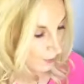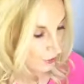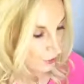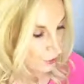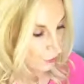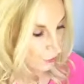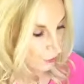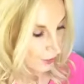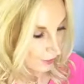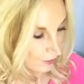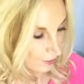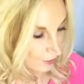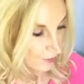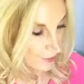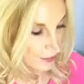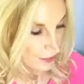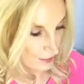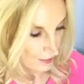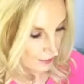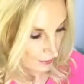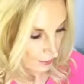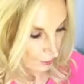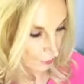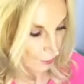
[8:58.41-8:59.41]
But you get the
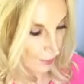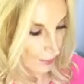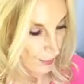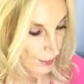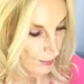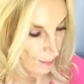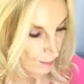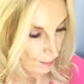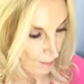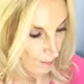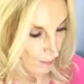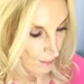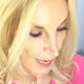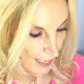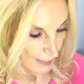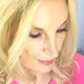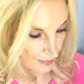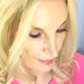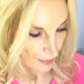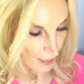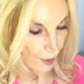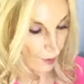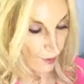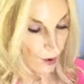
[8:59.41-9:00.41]
serum, the
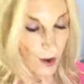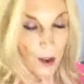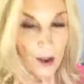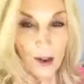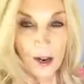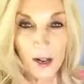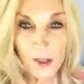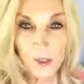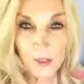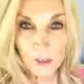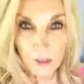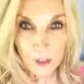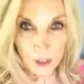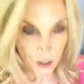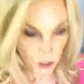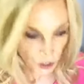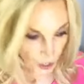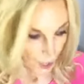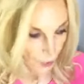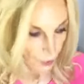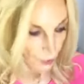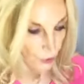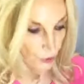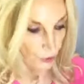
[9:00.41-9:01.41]
mascara, the
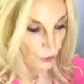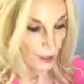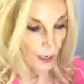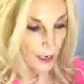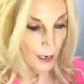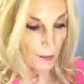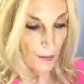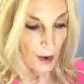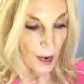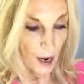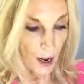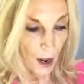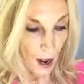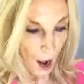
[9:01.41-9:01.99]
gel cream,